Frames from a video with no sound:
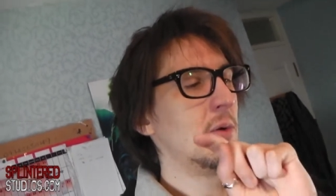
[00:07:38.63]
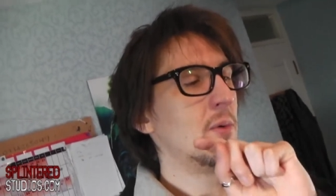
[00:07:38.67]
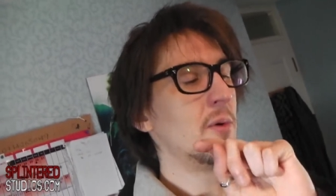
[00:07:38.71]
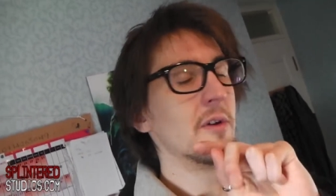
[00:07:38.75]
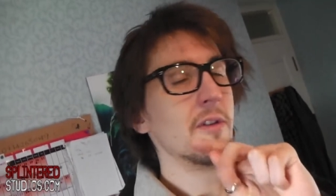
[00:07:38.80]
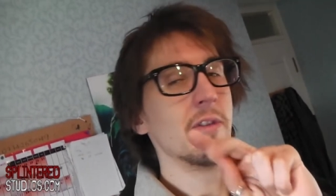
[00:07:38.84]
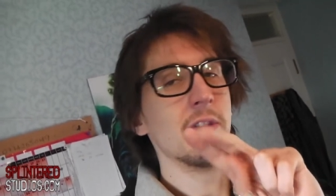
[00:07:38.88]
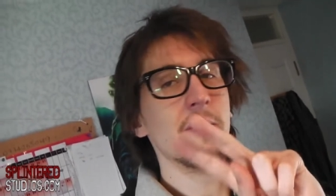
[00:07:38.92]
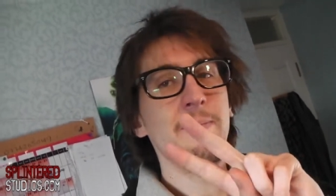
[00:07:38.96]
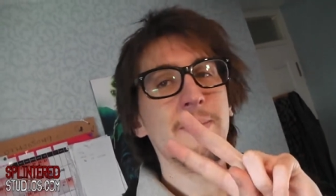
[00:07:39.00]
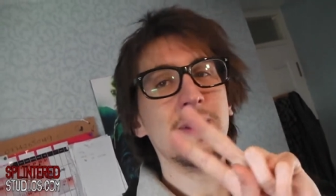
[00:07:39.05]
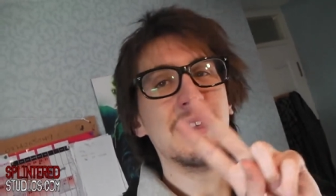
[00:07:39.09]

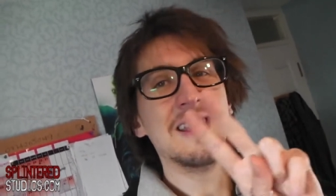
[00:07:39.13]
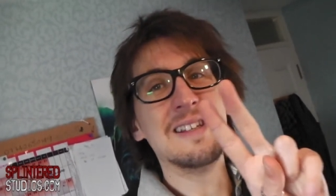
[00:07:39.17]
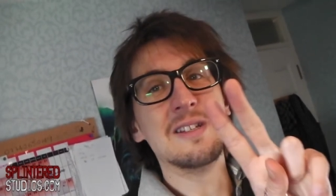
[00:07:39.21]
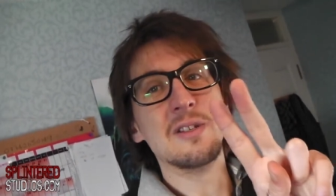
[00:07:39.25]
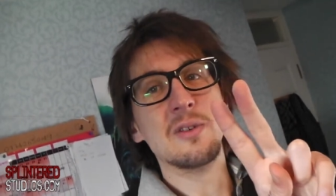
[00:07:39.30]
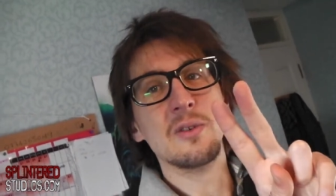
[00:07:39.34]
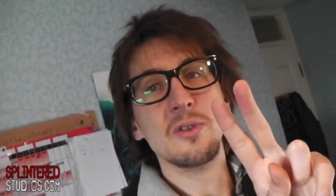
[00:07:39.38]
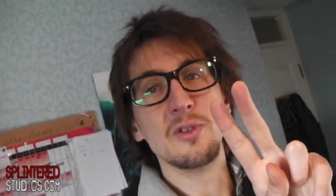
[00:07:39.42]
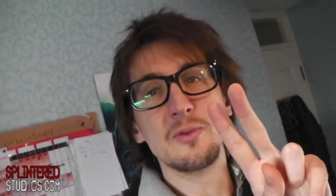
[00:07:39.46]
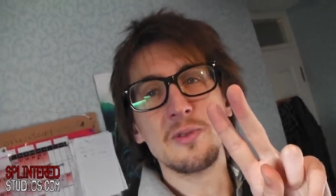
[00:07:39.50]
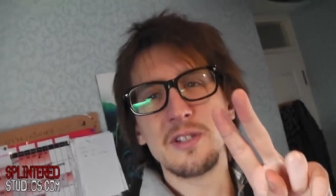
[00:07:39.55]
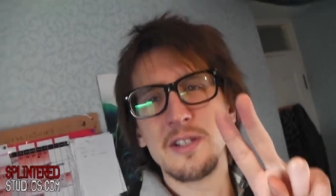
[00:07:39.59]
one of the
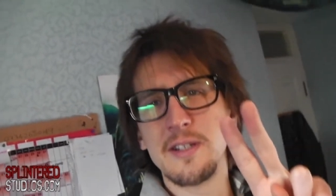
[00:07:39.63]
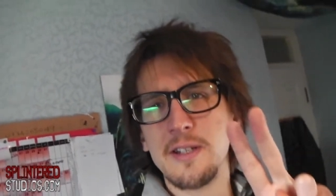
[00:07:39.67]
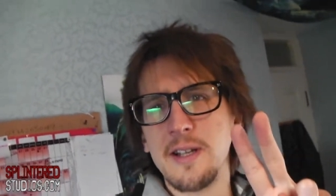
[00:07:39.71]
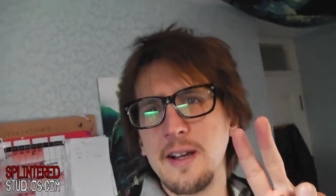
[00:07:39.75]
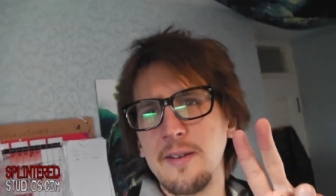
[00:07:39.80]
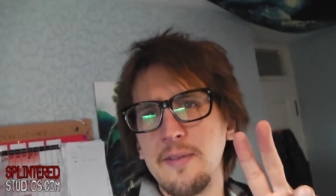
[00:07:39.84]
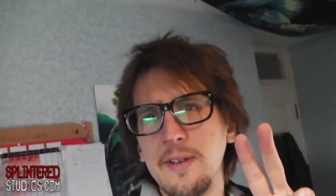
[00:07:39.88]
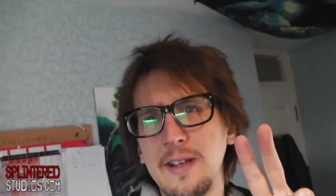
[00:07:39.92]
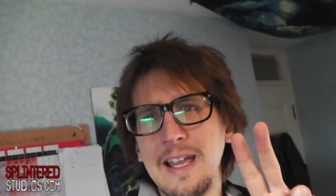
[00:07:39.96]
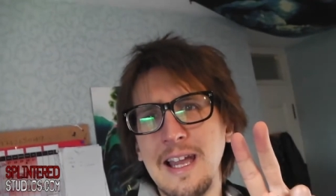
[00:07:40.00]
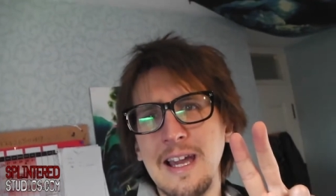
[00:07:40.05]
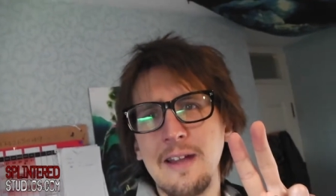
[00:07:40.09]
Beatles, which I don't
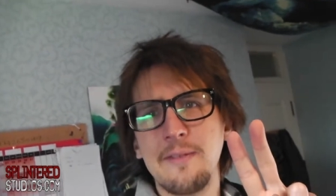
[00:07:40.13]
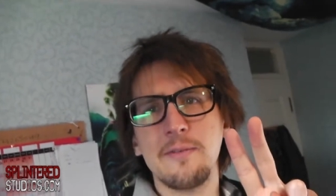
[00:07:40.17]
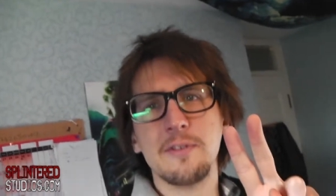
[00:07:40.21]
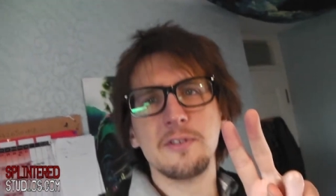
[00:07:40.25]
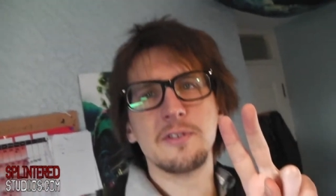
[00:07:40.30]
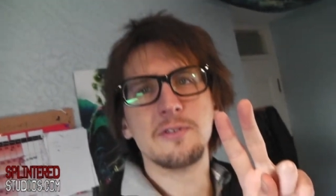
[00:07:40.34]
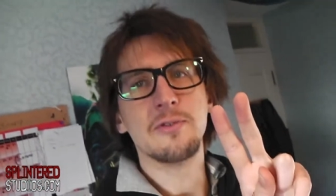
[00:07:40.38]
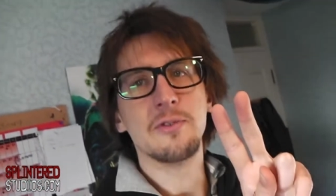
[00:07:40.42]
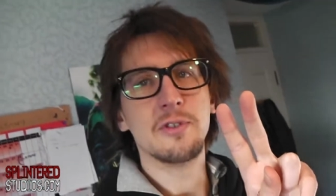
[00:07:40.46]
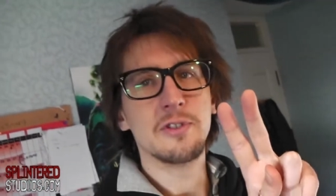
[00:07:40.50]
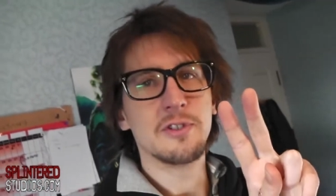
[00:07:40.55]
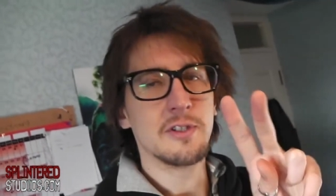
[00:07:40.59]
have a
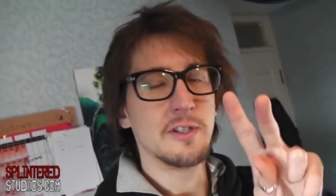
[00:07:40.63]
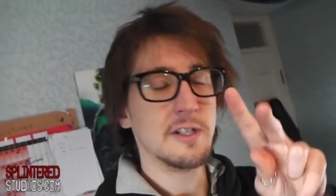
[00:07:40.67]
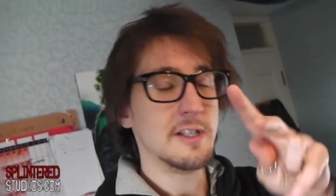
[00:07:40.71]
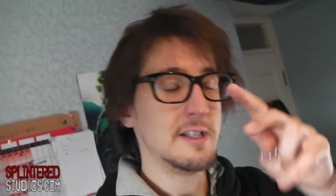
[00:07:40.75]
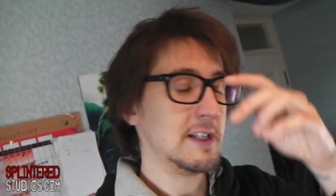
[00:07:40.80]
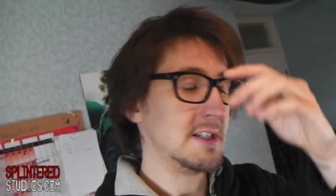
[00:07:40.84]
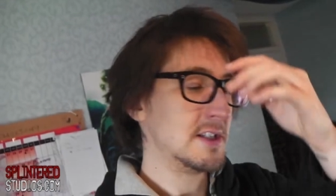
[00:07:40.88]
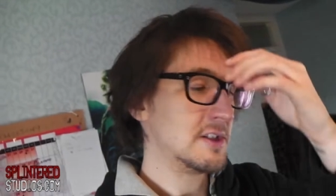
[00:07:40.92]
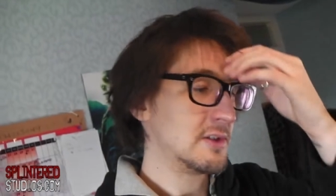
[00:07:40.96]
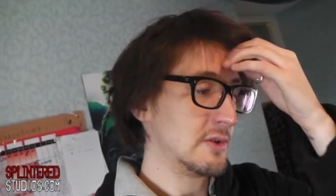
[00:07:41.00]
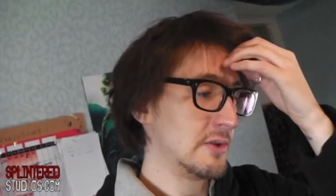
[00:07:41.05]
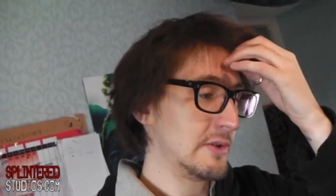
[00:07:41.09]
canvas for, so I
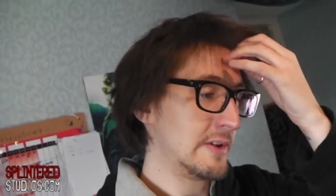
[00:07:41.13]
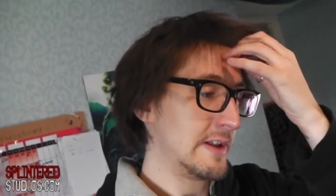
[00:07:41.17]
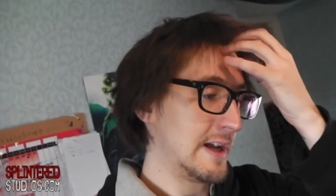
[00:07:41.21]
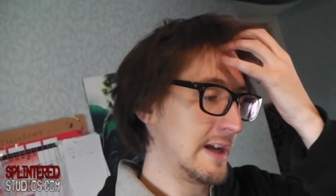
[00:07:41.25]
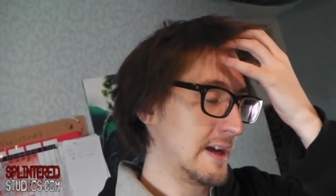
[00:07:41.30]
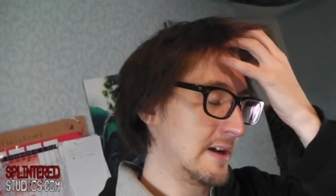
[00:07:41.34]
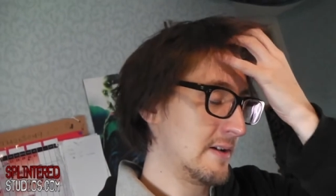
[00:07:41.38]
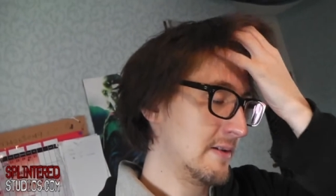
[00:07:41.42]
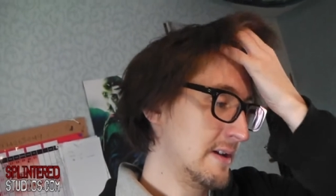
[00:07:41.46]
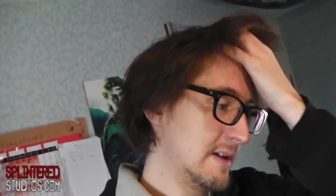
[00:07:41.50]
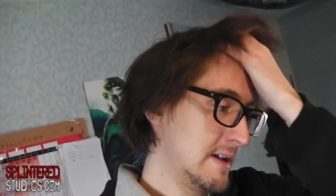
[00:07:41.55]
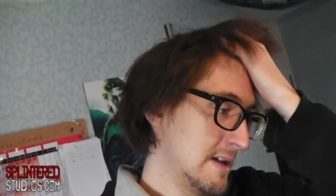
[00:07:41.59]
need to sort that
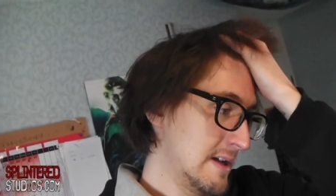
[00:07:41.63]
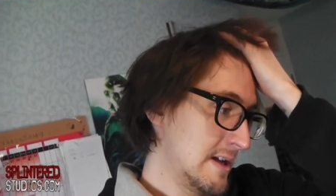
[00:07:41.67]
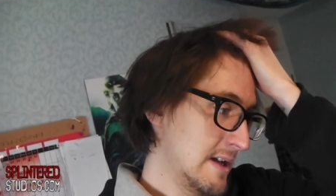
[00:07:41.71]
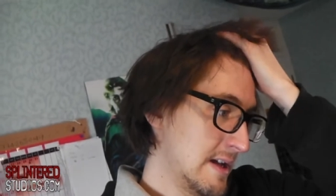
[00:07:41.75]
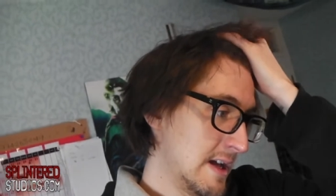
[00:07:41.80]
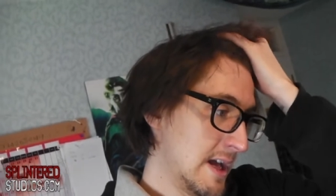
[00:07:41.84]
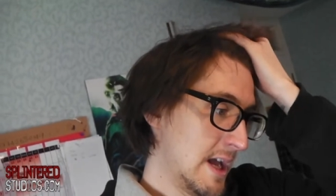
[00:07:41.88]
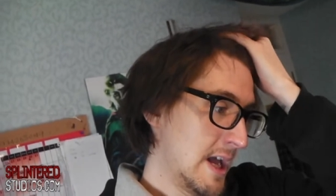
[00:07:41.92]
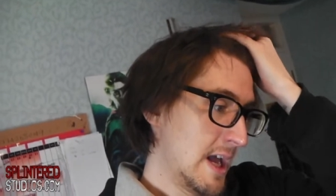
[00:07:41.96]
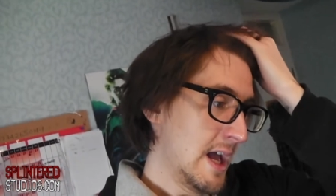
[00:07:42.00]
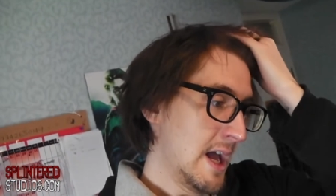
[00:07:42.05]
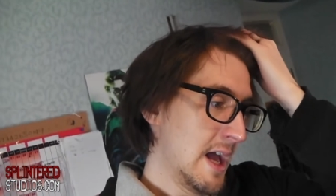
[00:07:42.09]
out.
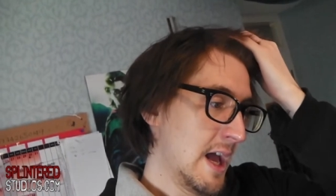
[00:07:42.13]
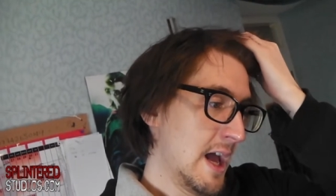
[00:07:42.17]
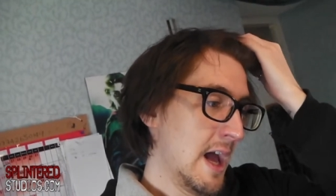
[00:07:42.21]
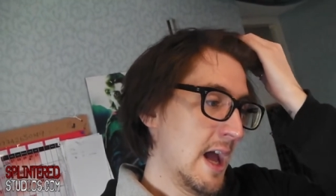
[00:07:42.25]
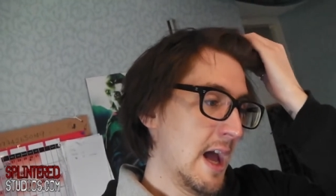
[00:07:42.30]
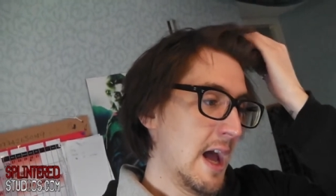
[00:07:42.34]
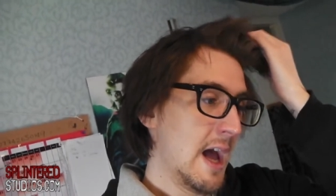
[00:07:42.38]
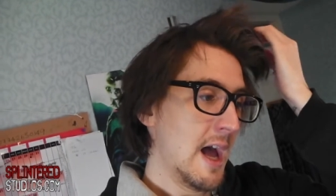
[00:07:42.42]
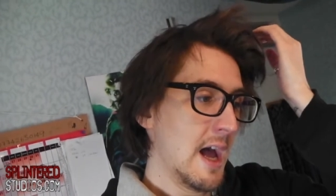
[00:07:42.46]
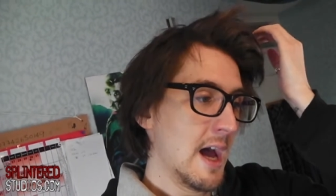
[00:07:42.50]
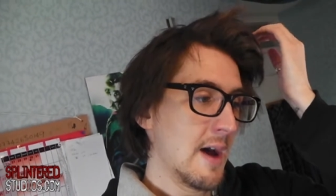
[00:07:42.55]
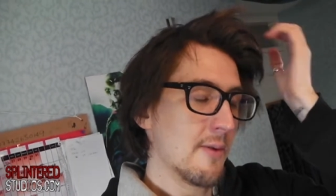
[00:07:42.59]

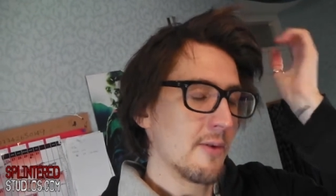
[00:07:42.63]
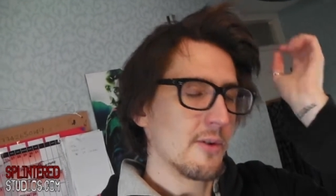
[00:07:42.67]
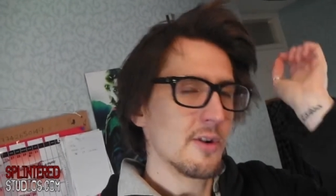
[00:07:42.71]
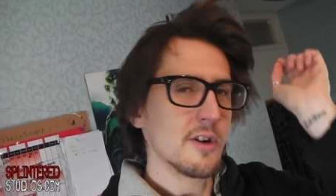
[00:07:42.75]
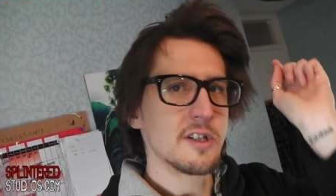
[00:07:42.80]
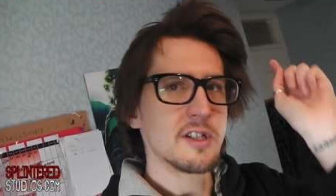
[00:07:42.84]
I'm going to